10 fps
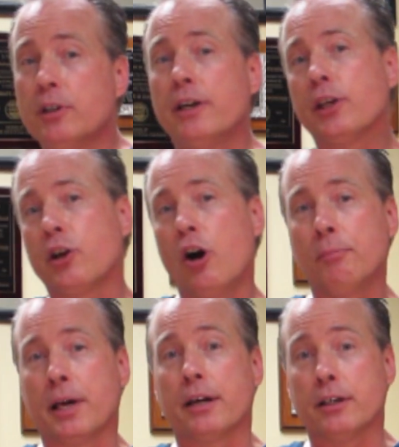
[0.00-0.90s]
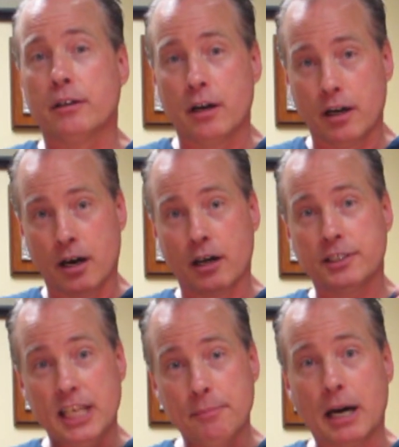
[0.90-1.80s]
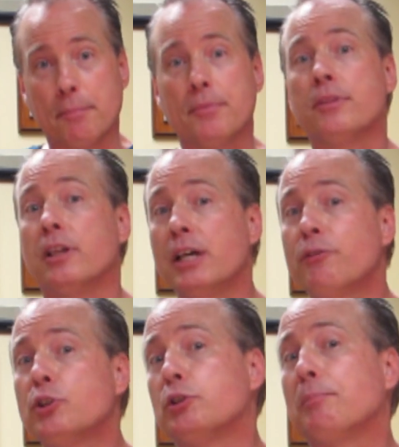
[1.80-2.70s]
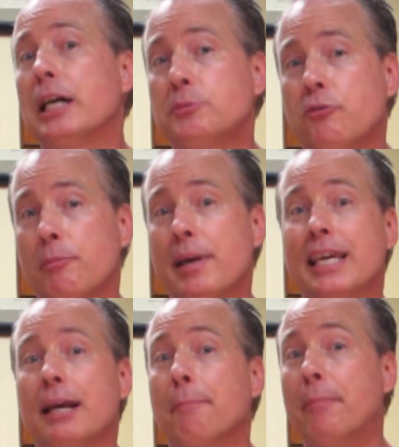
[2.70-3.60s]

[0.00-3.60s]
and the gallbladder team up. The liver is responsible for making